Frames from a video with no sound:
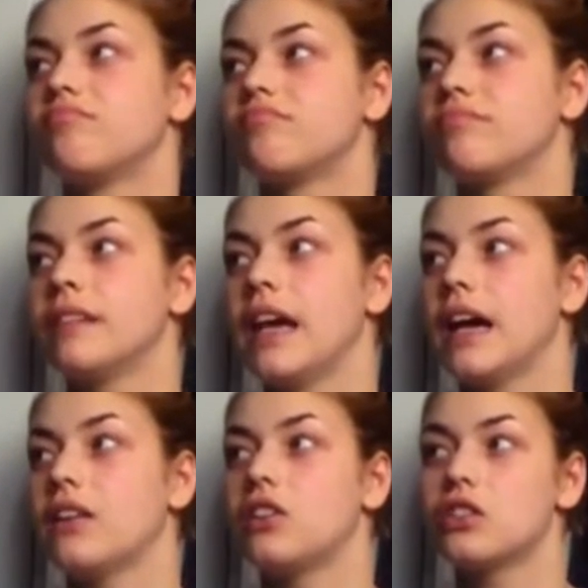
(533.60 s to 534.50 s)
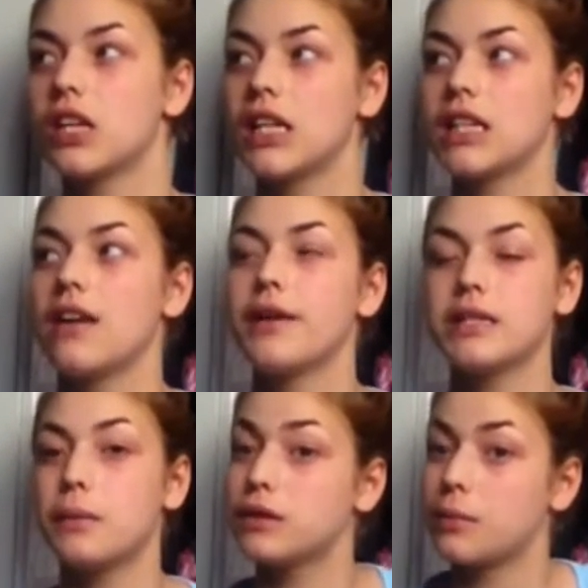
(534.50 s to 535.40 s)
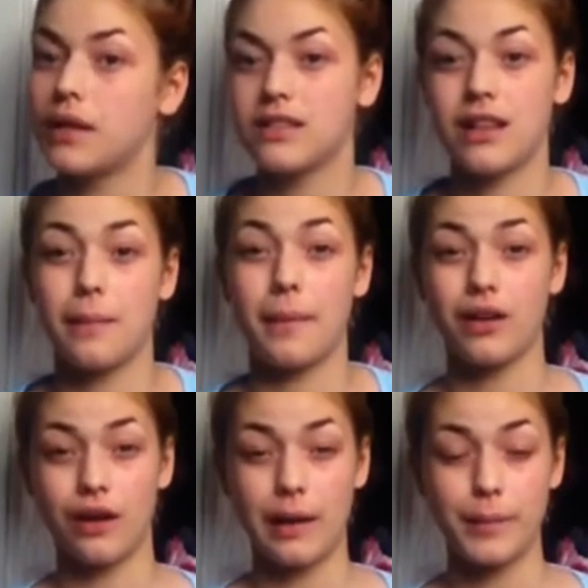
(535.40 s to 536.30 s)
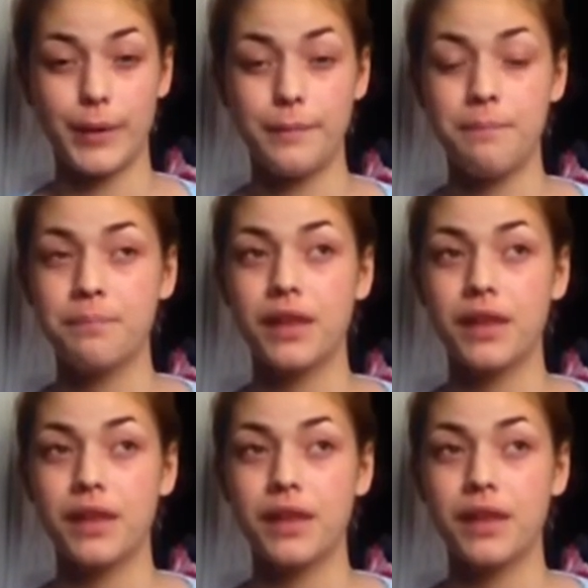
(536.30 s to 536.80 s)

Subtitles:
yeah, they just said there is a possibility that it might not happen